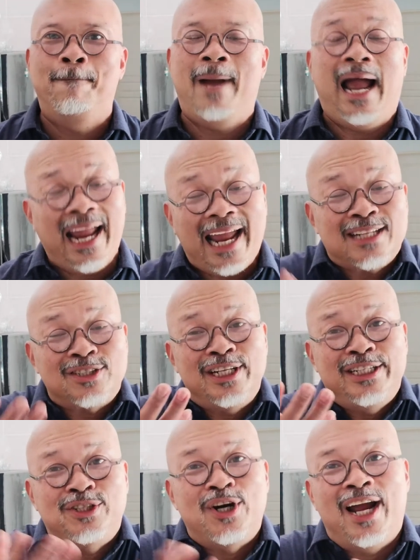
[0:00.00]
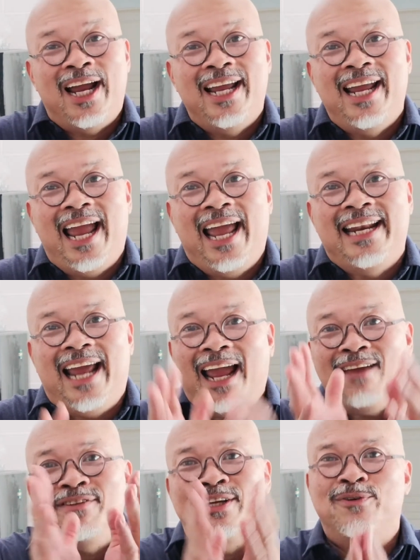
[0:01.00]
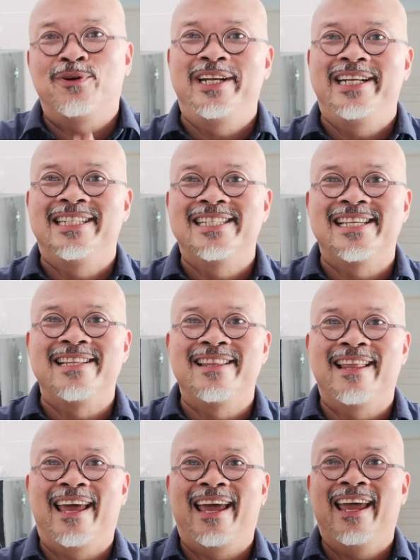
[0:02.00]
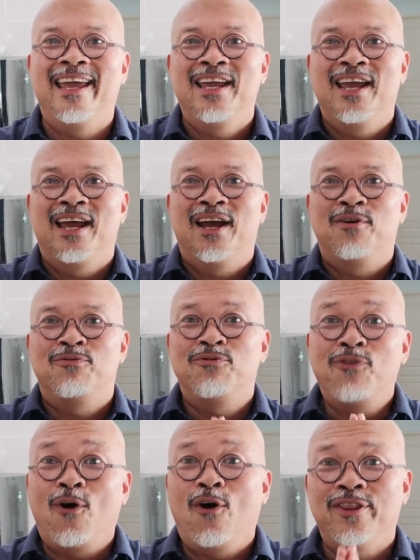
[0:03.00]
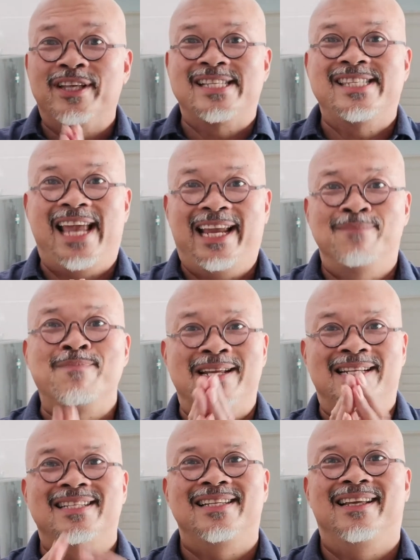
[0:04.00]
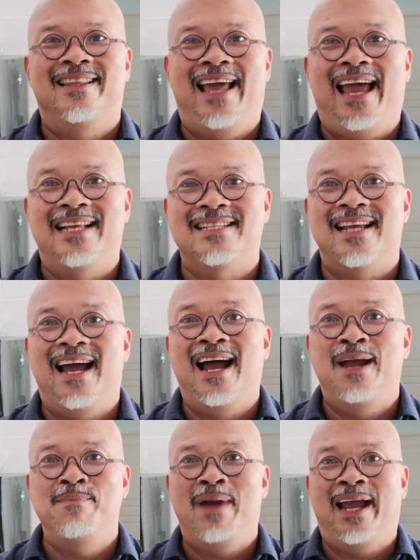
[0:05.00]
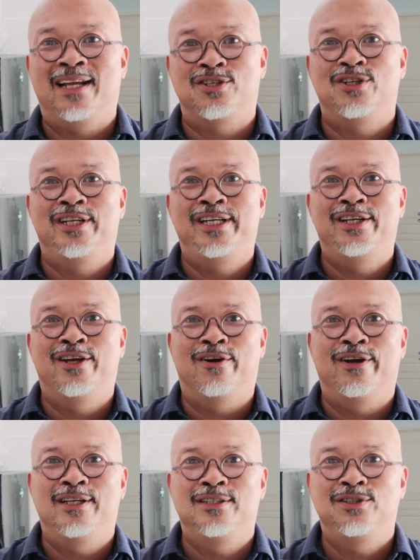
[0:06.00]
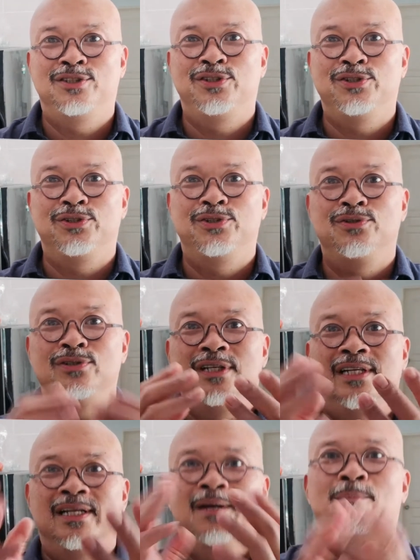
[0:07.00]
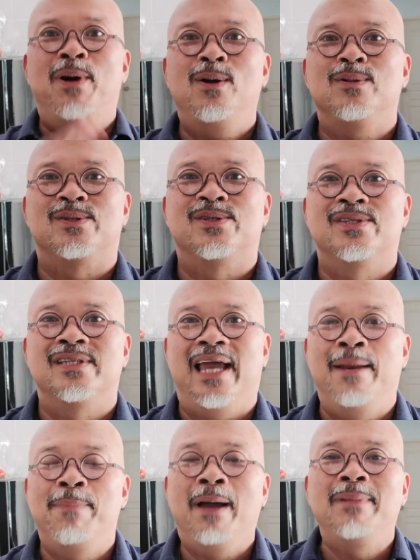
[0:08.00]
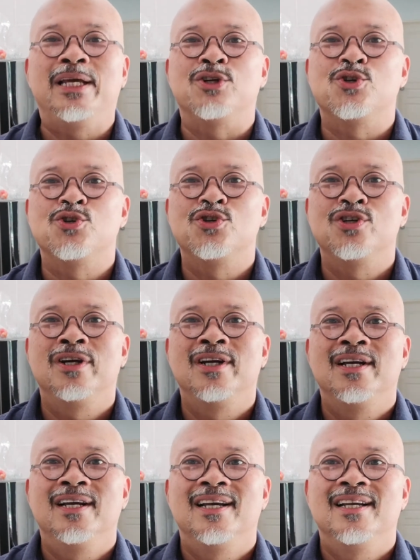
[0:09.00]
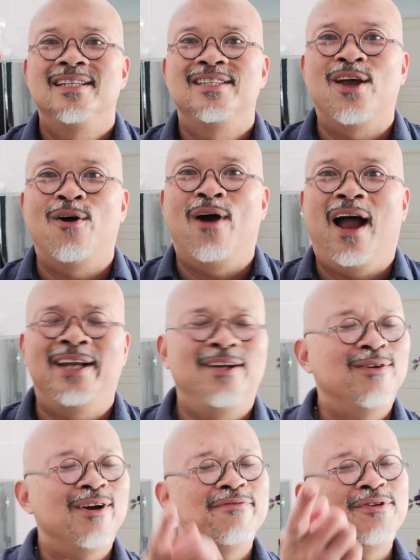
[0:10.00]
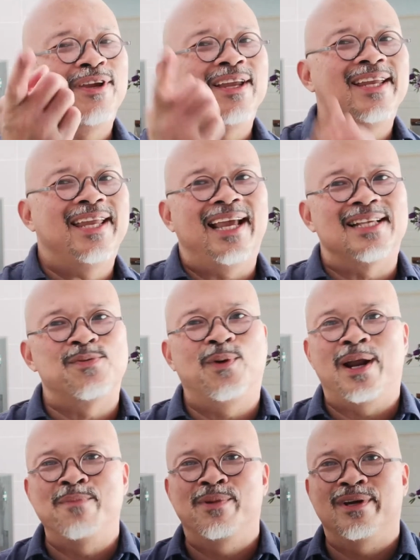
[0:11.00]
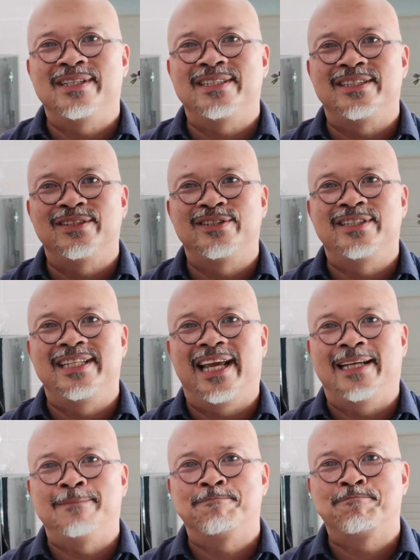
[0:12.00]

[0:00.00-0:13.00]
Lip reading: I actually try and have ingredients in there for the segment that I'm actually going to post and publish. So I don't know if you can guess what I'm going to do today.